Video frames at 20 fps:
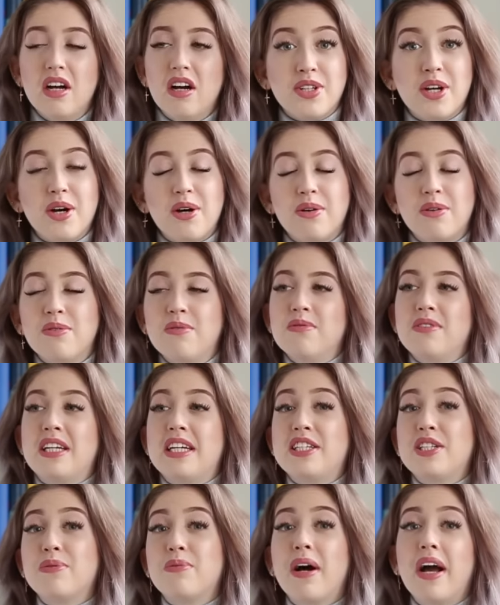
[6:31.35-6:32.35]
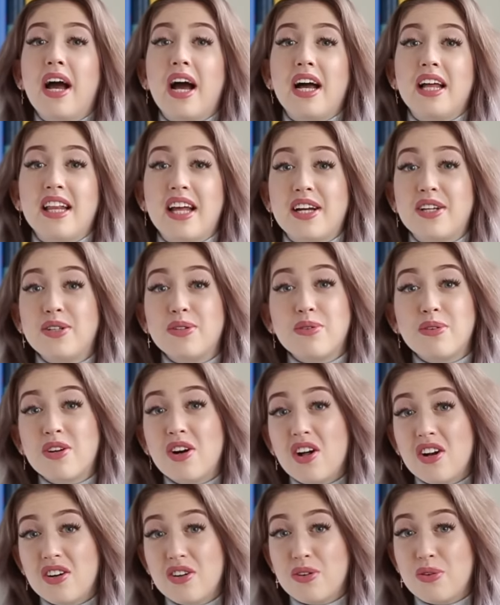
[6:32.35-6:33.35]
So that's why I like to
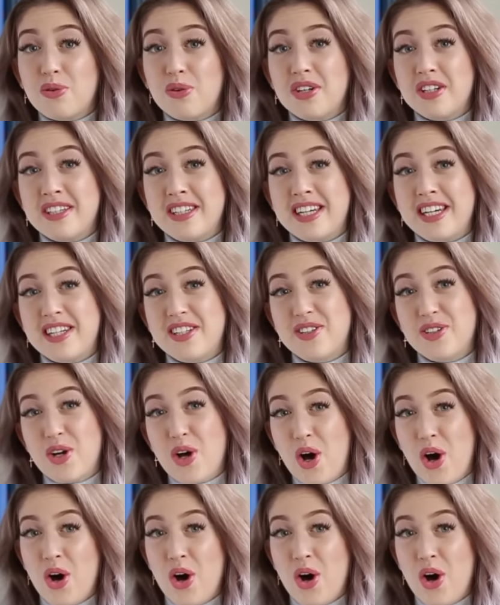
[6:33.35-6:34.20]
color coordinate